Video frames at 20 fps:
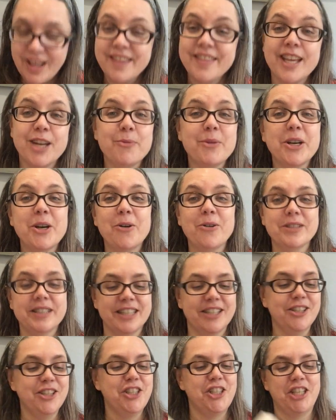Then we go a
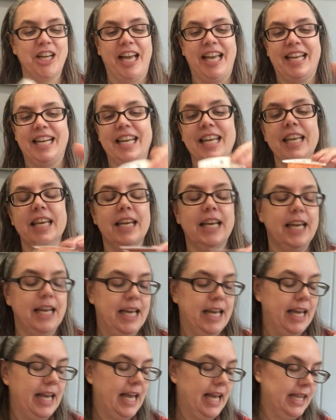little shiny.
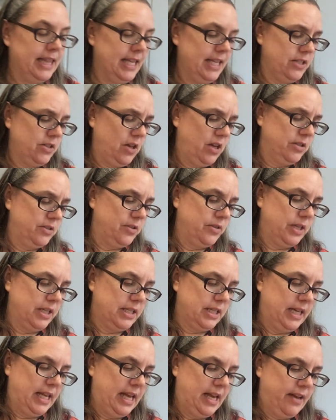And this also
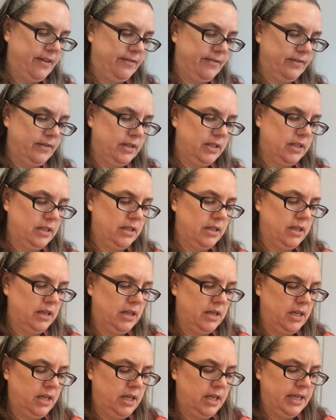doesn't have
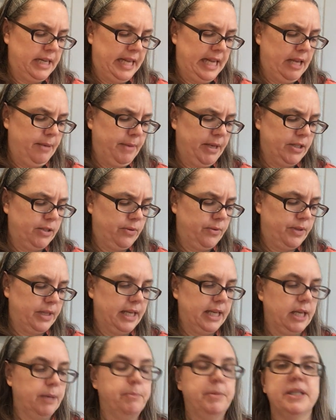a, a name, I don't
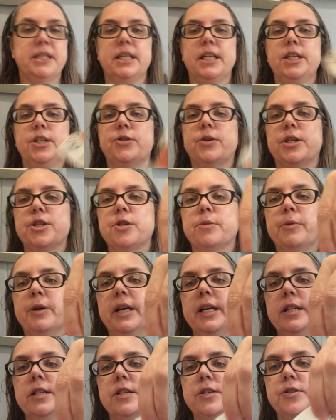think. Petite treasure
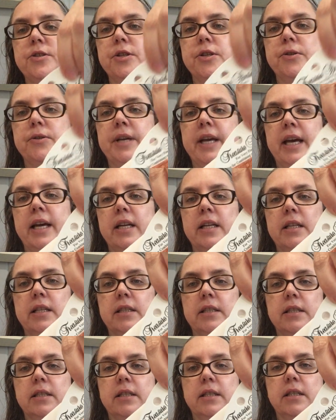braid. So you get
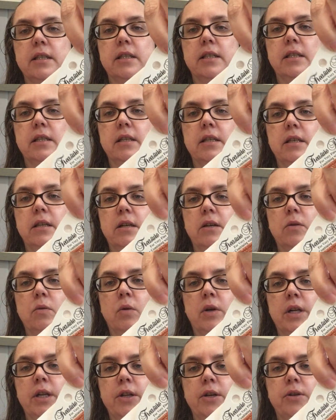
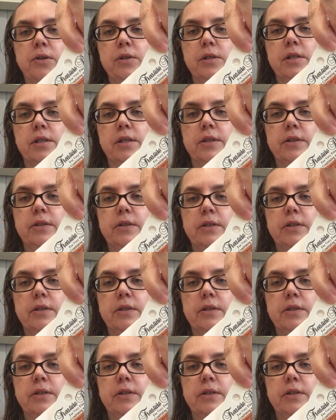one of those.